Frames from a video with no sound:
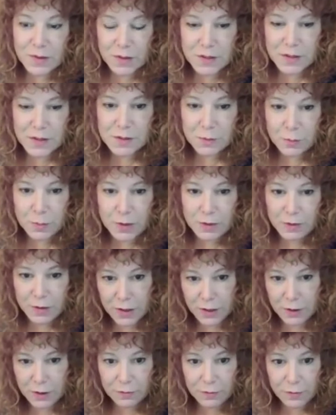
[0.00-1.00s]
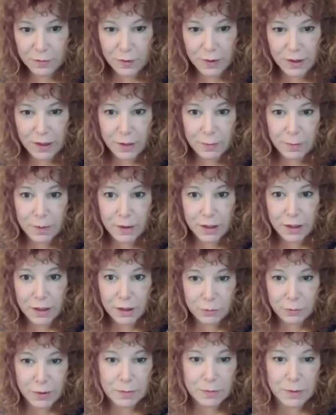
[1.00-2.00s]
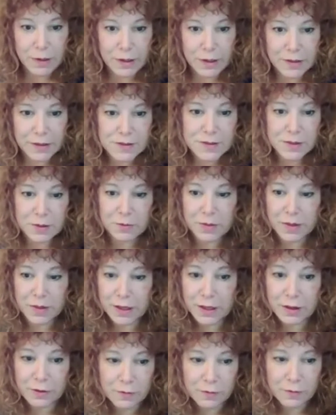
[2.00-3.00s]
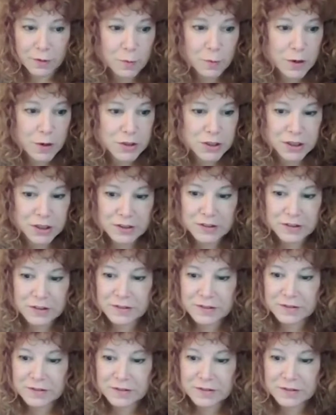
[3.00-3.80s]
This will be here for anybody on replay. So thank you for watching.